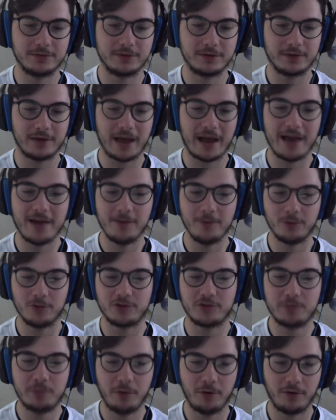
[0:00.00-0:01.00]
I
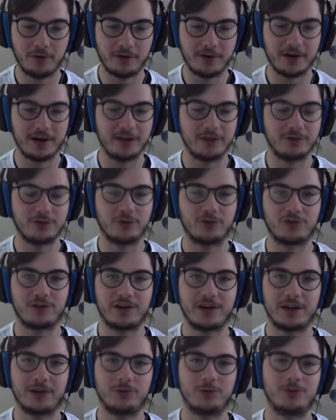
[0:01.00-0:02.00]
was born in social
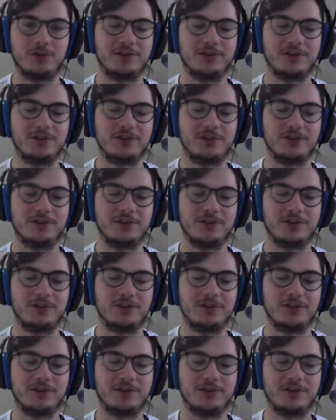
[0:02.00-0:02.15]
networks.